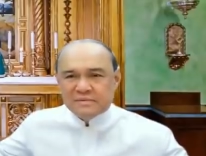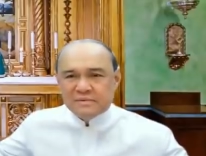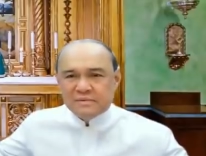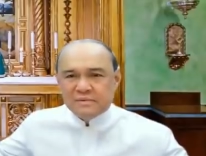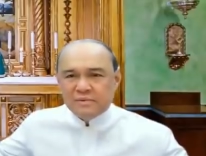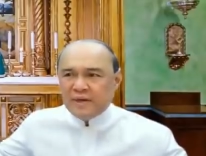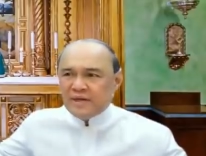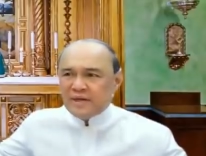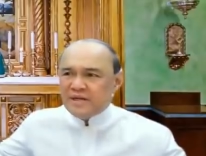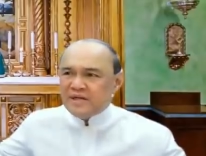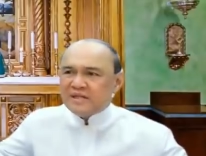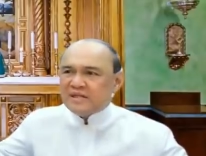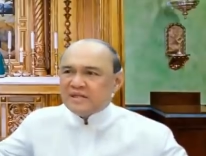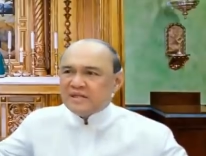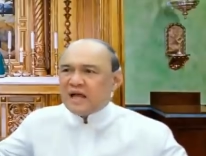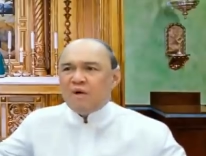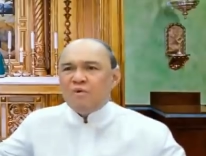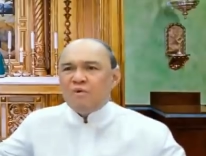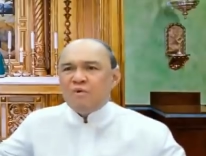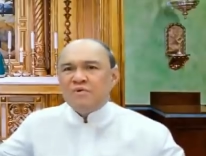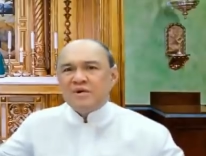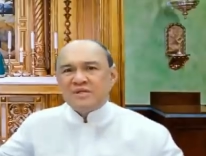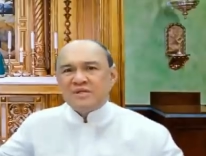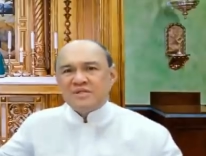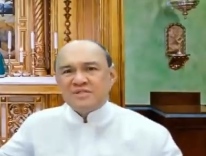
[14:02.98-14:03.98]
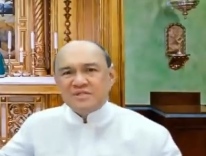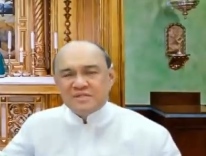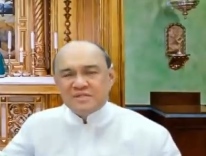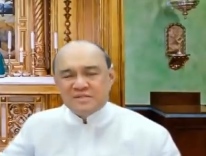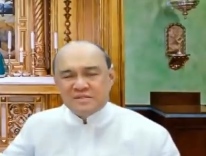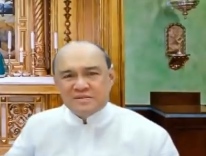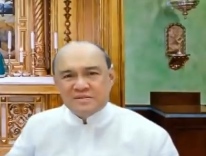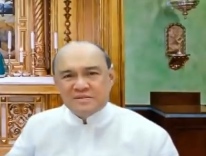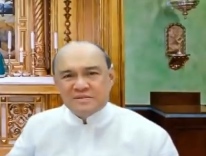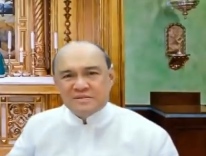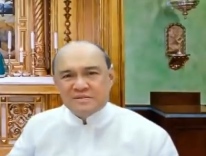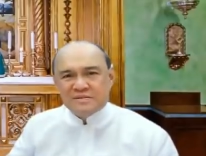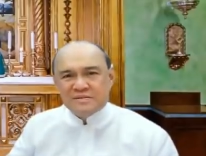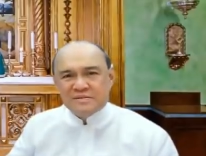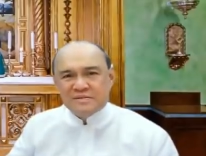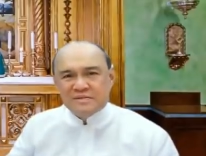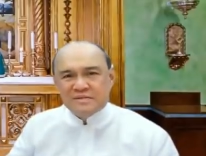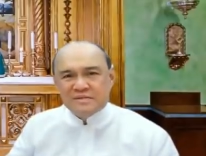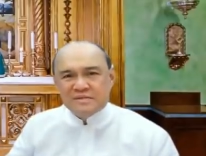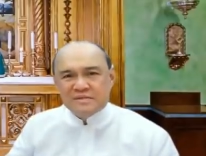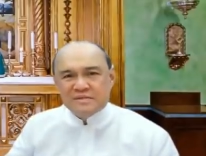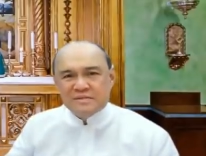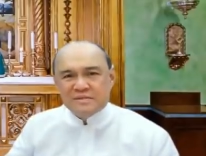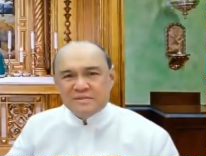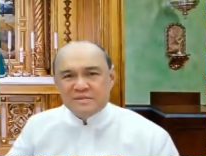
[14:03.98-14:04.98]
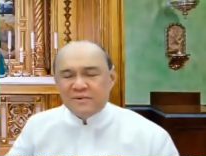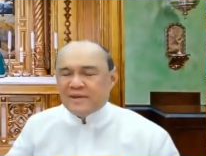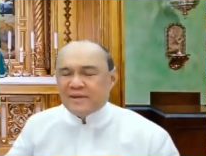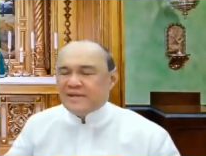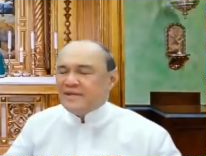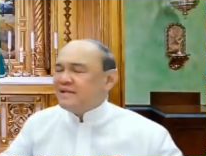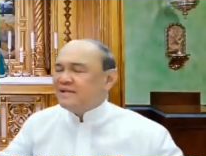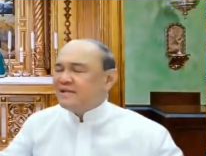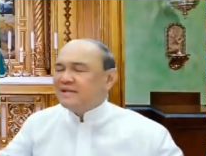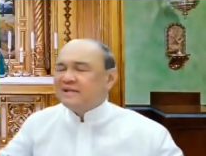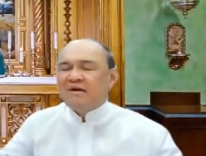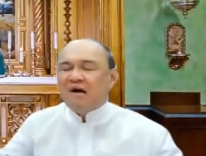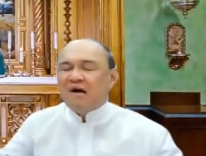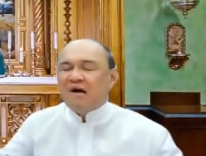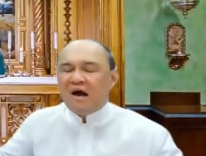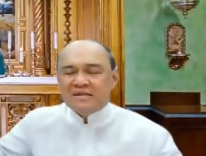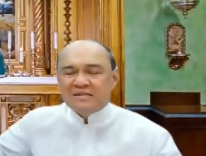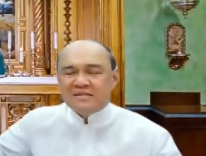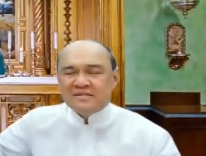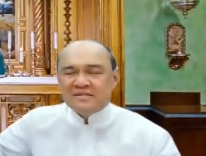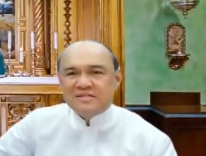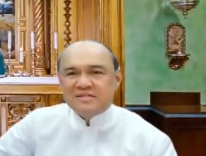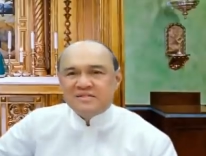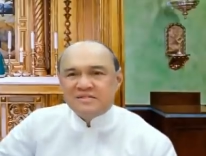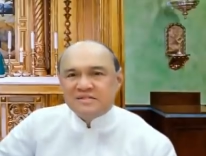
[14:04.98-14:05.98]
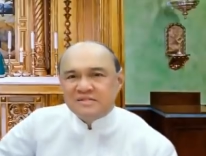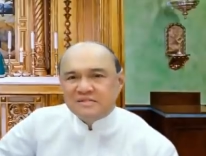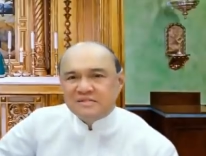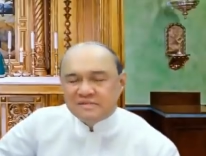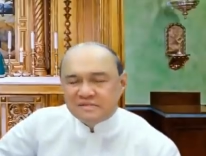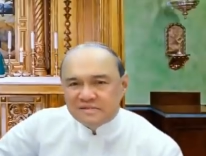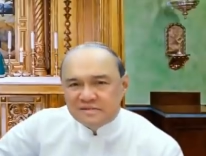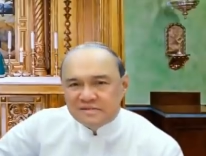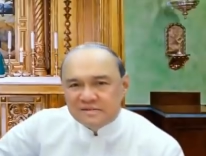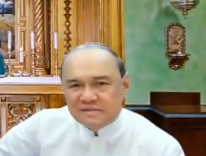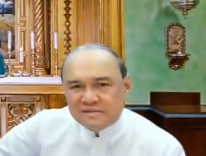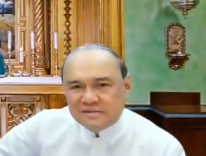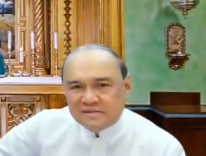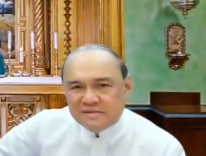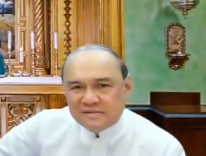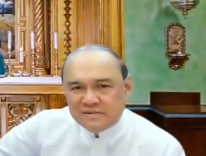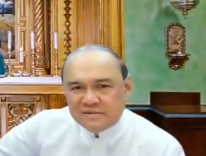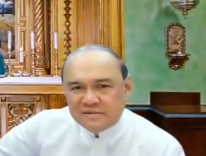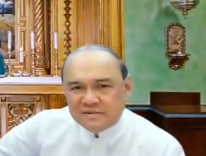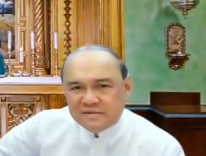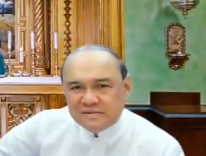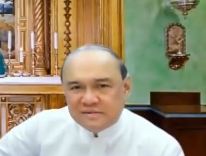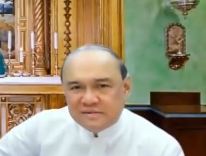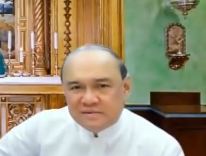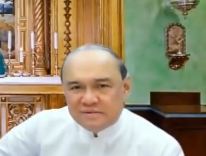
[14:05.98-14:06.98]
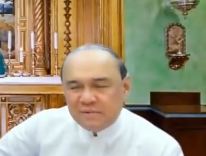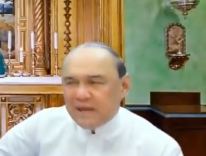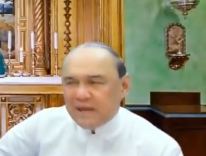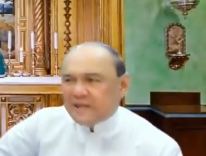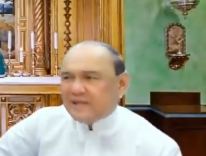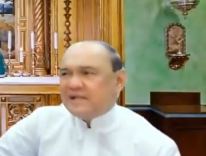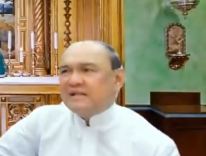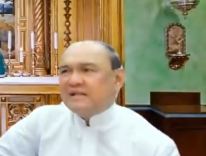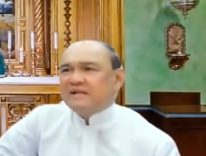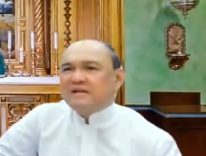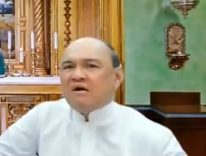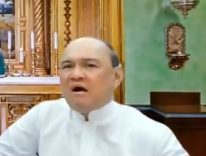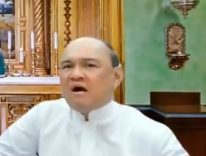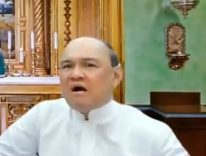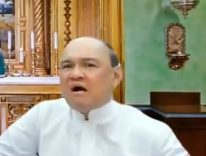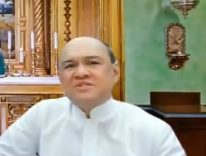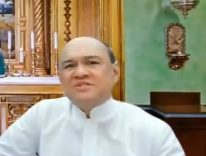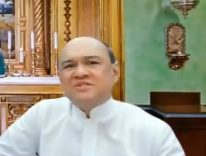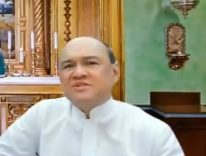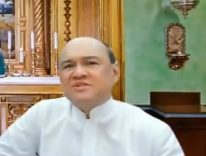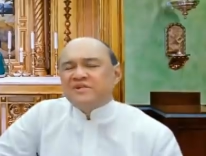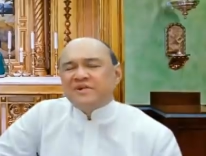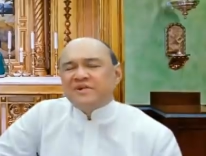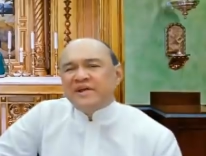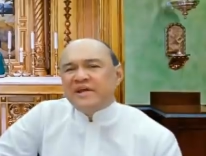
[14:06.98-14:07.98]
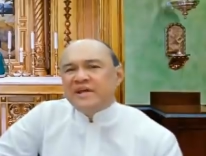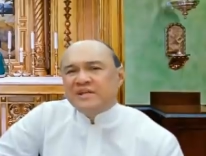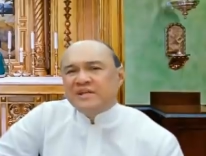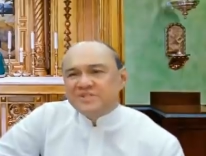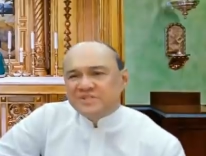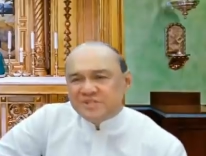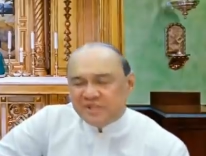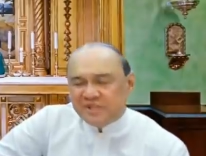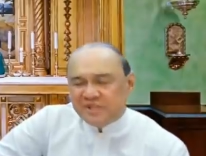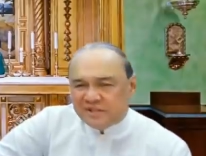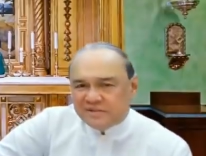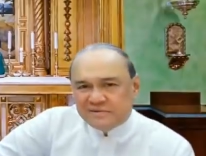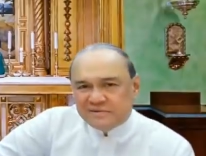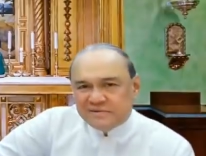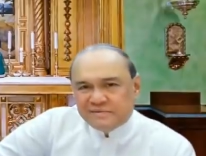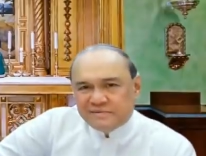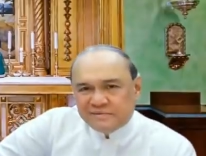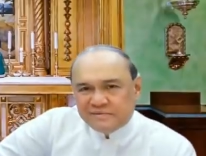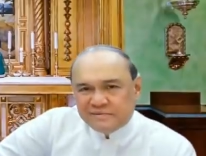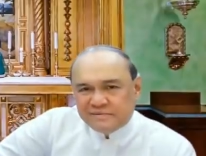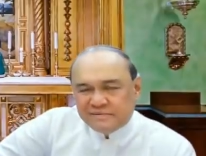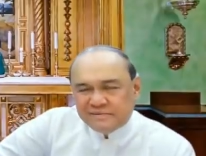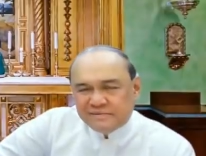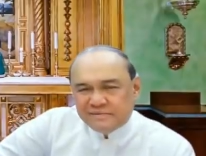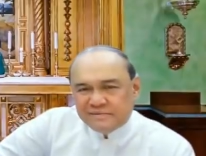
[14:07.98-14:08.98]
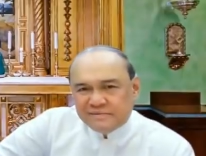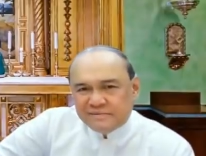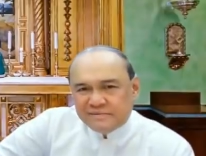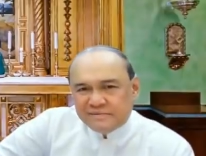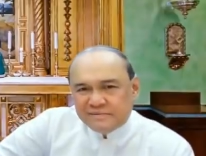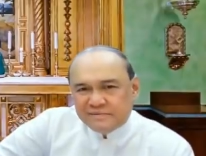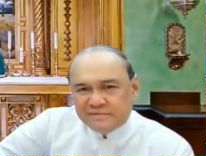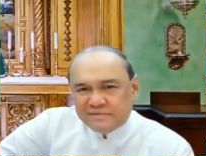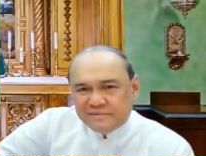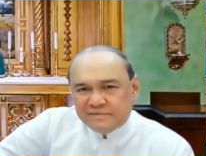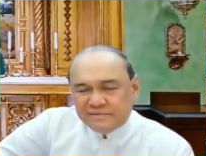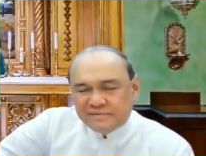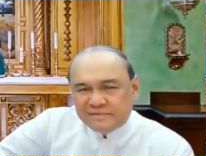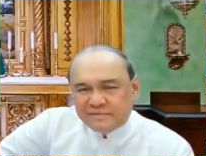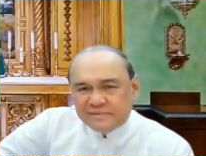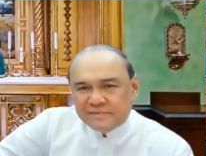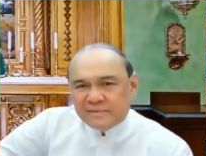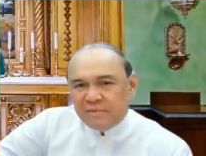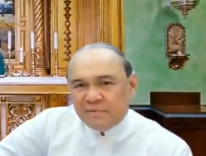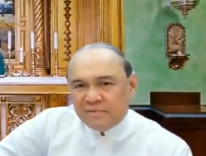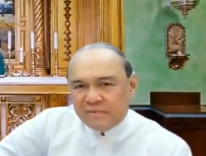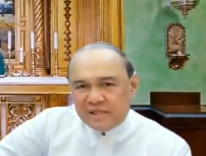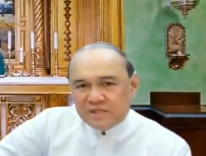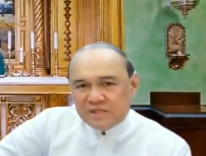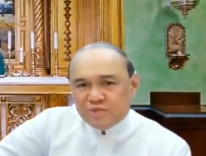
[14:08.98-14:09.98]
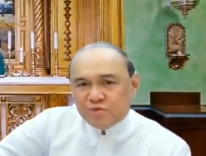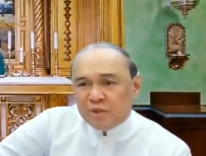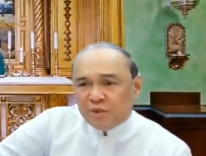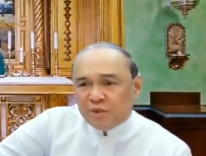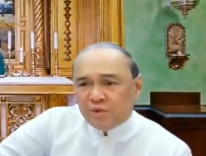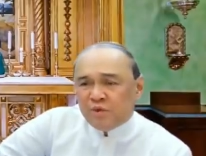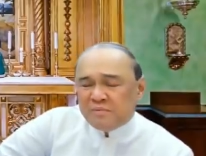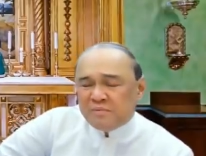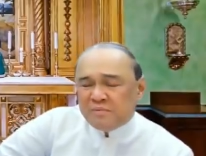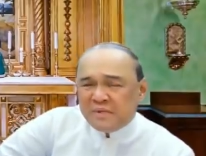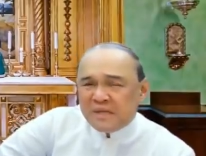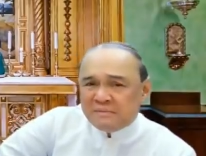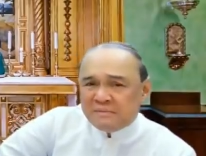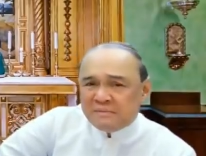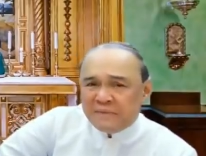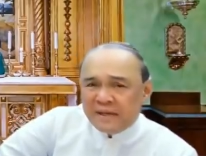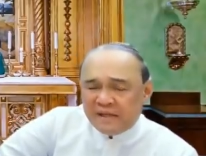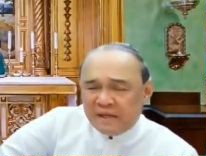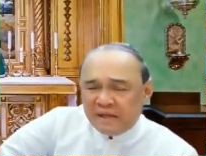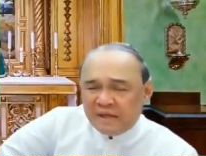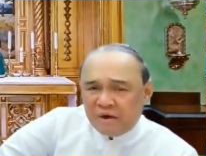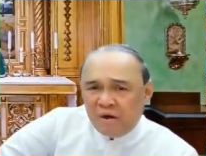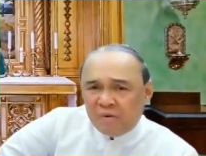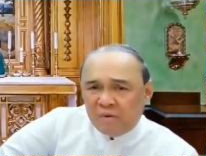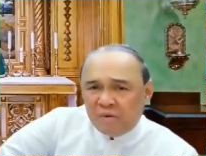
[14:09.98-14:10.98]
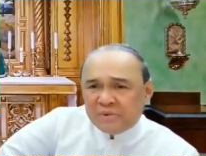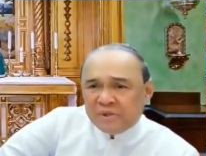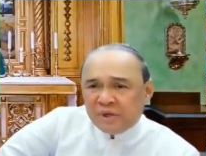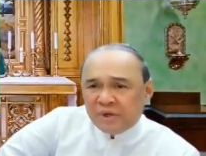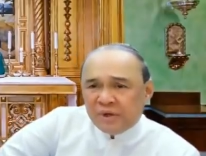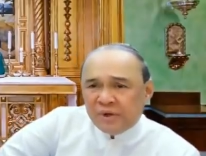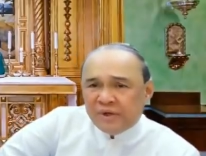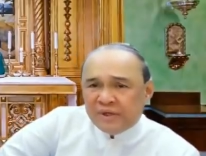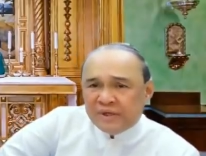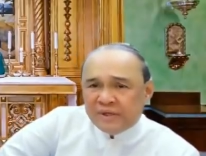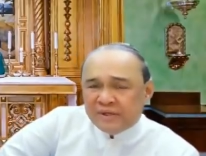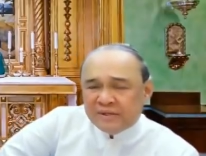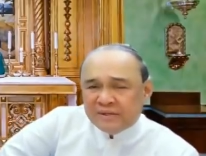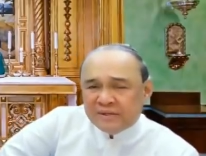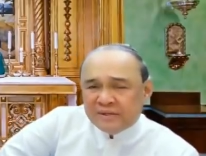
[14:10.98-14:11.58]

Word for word: Why not ours? Why not God's? Why not God's creation? Hmm, that's what we mean by the common good.